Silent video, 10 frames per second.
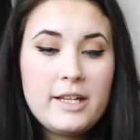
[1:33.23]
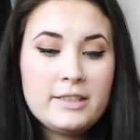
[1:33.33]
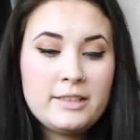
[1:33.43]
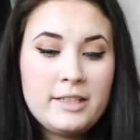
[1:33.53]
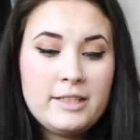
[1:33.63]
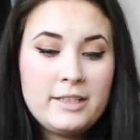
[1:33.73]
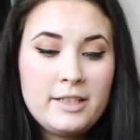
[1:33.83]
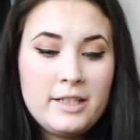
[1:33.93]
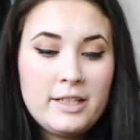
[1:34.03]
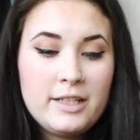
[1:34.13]
and then
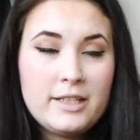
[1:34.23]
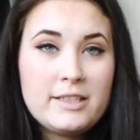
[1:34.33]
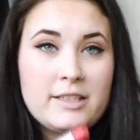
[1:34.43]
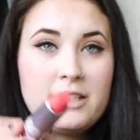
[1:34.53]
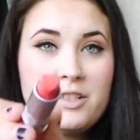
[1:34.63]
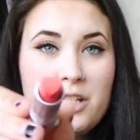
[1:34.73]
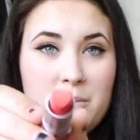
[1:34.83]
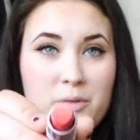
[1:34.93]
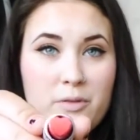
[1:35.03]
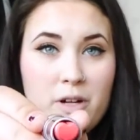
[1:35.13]
it's in the
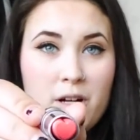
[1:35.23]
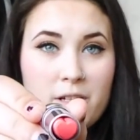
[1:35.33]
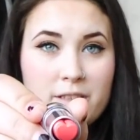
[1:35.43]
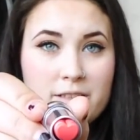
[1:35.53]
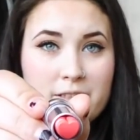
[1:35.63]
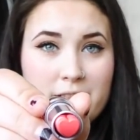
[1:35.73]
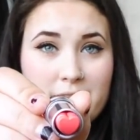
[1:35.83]
shape of a heart.